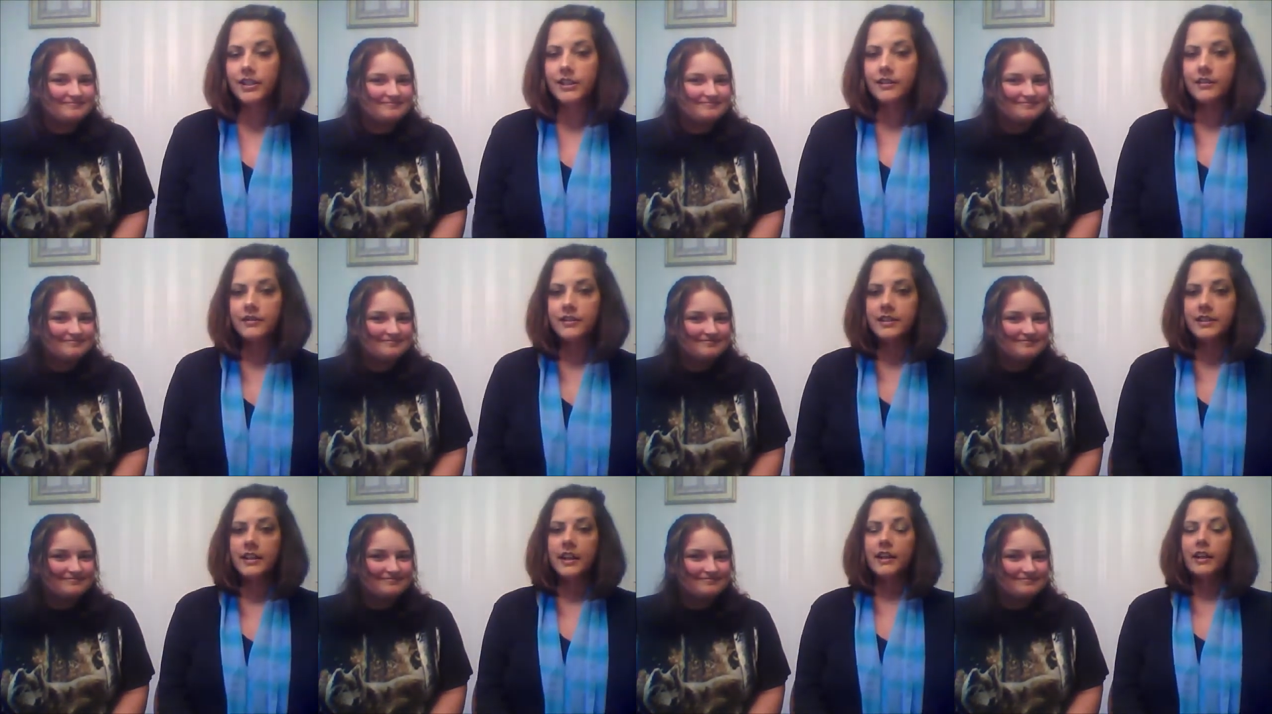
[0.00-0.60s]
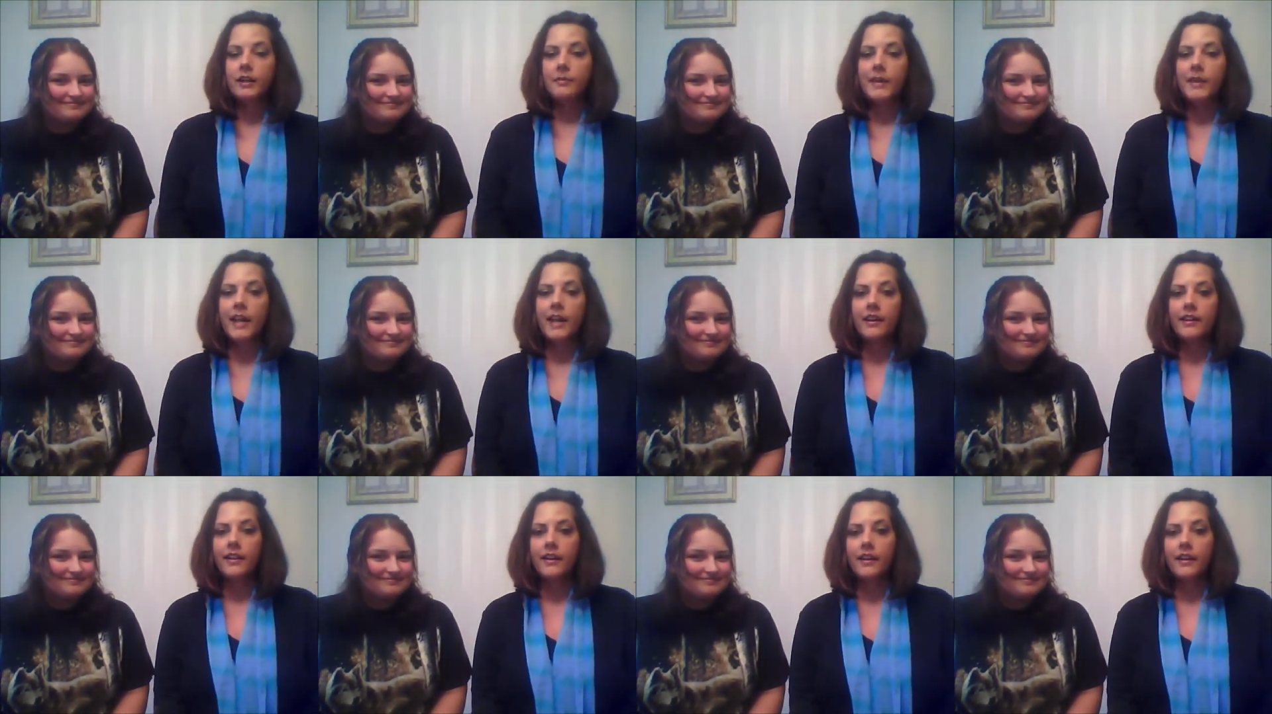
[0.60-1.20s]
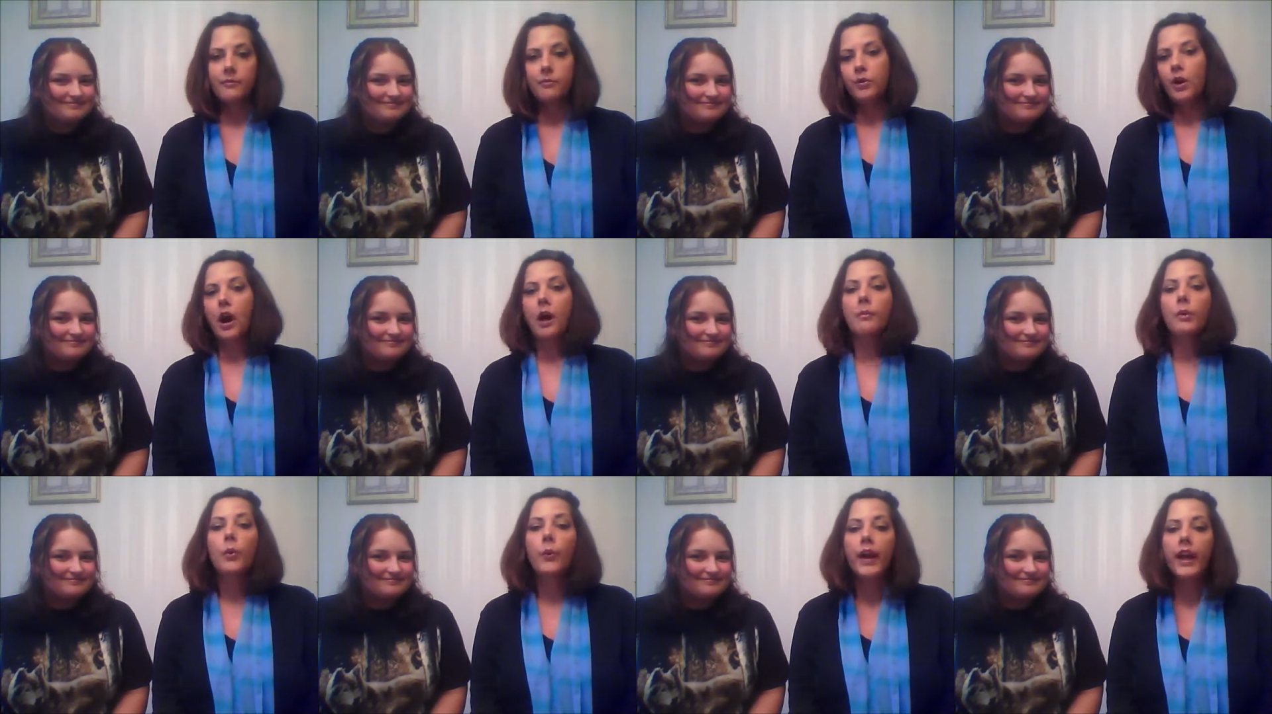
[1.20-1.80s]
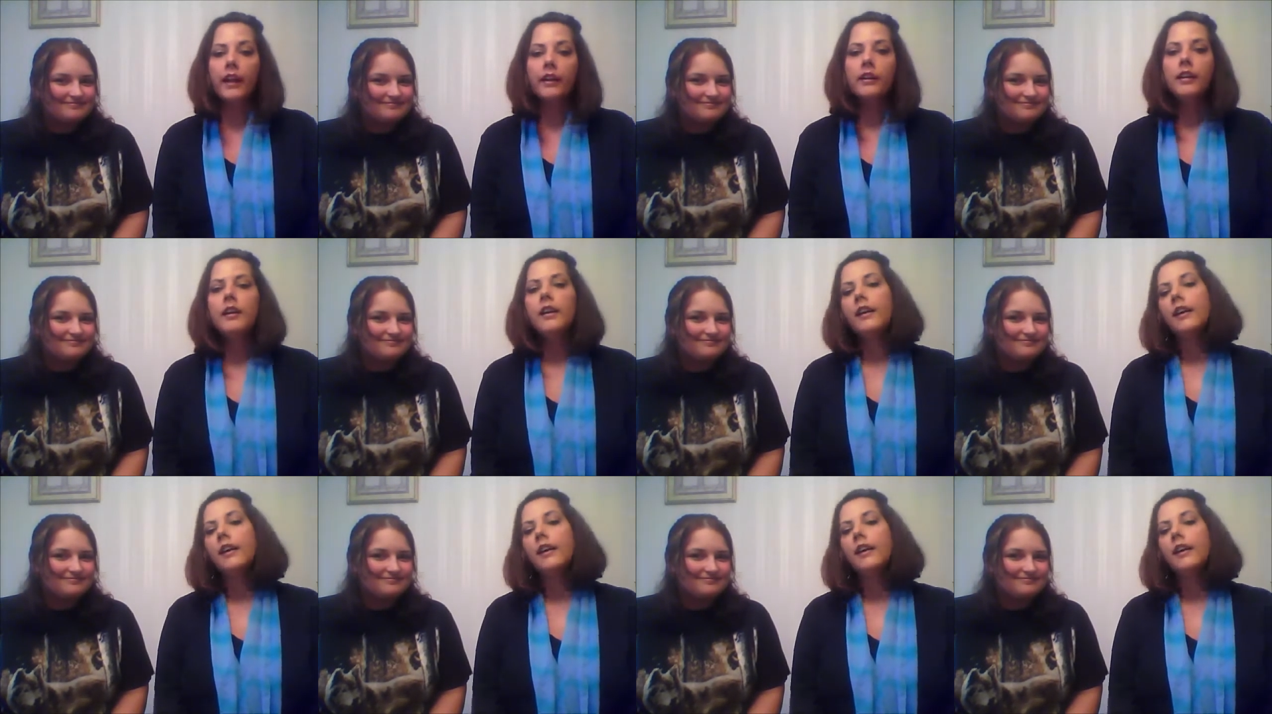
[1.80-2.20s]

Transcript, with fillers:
Speaker 1: She decided to be the prom queen.